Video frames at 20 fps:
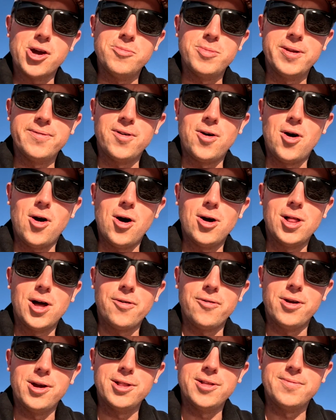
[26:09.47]
you a bit of a
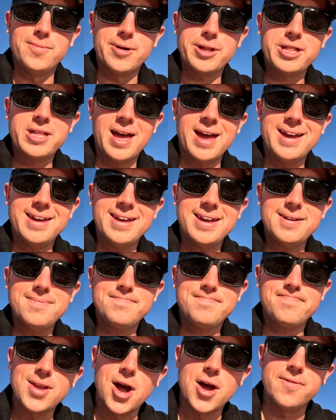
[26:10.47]
highlight reel of my stay
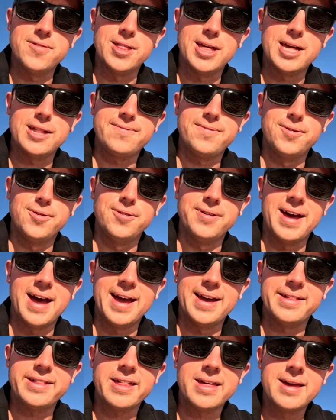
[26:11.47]
here over these 4
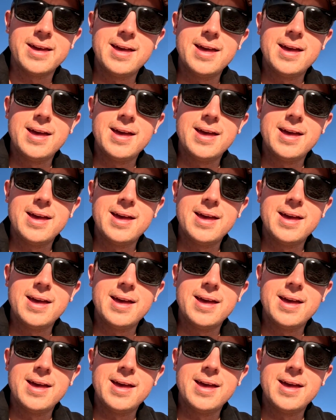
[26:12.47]
days.